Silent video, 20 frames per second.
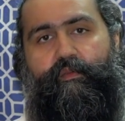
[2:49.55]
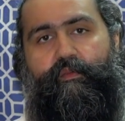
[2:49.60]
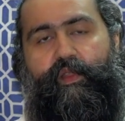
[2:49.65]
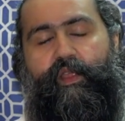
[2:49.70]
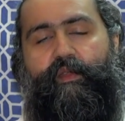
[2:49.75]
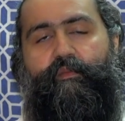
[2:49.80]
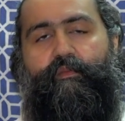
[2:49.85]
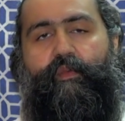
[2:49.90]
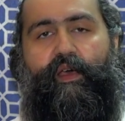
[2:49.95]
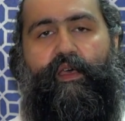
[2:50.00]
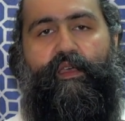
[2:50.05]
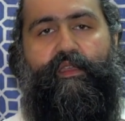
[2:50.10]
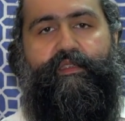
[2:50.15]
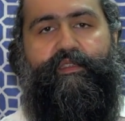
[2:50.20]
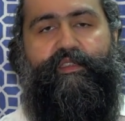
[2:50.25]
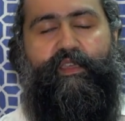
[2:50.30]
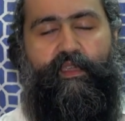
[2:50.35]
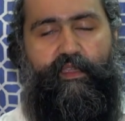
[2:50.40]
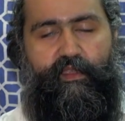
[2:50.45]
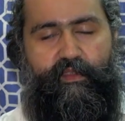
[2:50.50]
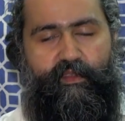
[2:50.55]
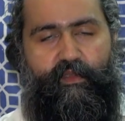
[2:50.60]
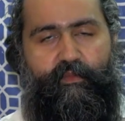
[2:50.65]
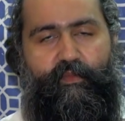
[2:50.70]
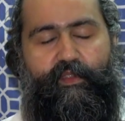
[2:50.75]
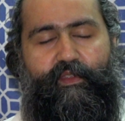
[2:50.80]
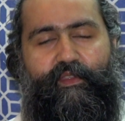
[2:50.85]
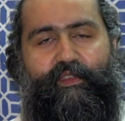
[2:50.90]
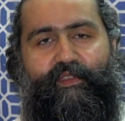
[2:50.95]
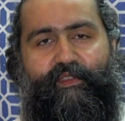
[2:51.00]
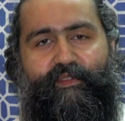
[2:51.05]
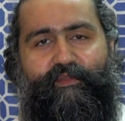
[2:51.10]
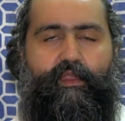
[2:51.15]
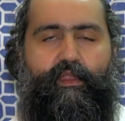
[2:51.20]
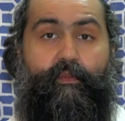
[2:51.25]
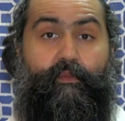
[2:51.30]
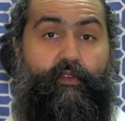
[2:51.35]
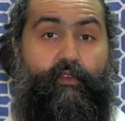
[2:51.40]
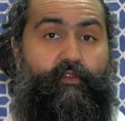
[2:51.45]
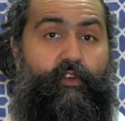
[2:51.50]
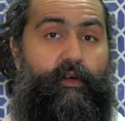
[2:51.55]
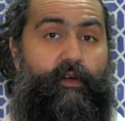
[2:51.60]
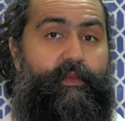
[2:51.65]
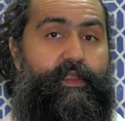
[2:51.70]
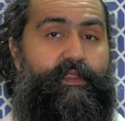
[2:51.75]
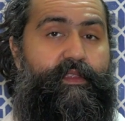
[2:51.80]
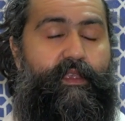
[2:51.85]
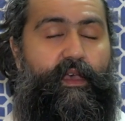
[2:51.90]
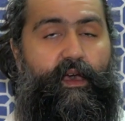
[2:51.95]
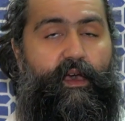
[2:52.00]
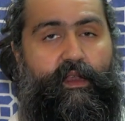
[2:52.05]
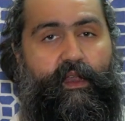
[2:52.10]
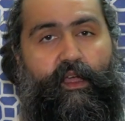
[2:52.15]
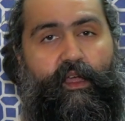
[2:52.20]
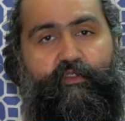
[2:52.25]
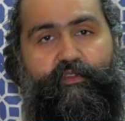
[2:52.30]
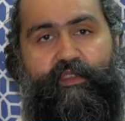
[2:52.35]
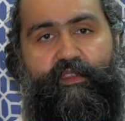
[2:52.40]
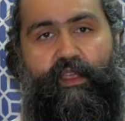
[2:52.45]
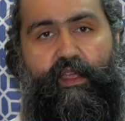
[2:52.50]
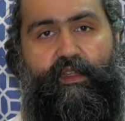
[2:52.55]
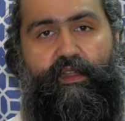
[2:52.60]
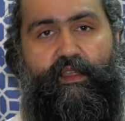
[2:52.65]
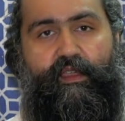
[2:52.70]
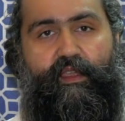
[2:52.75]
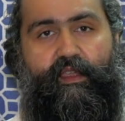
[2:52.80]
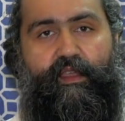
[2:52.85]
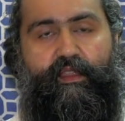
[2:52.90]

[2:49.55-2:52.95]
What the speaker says: played by J.K. Simmons. The performances are outstanding,